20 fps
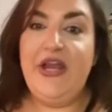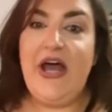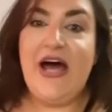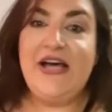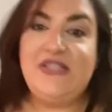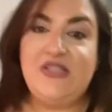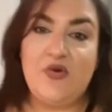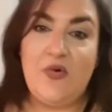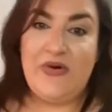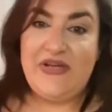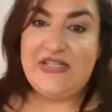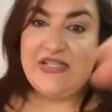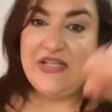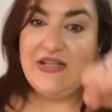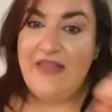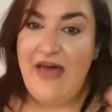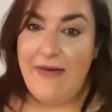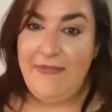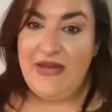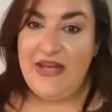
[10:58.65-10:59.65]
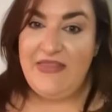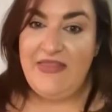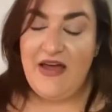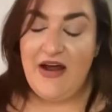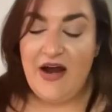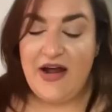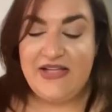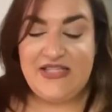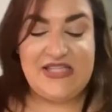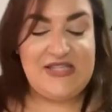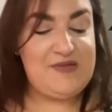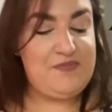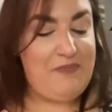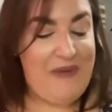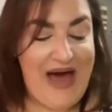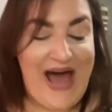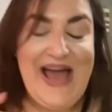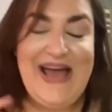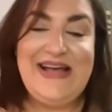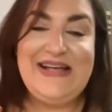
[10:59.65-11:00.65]
I squeezed a lemon in there. It's
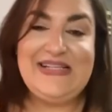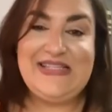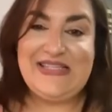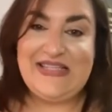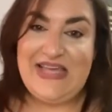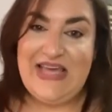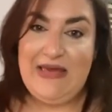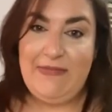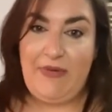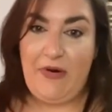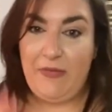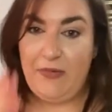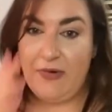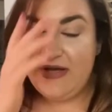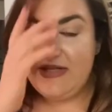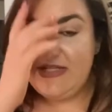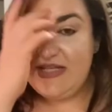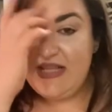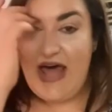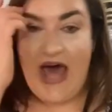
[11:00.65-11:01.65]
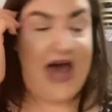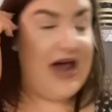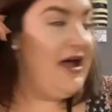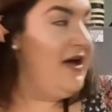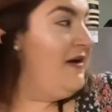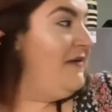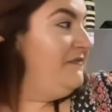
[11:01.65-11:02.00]
spicy, but we're that.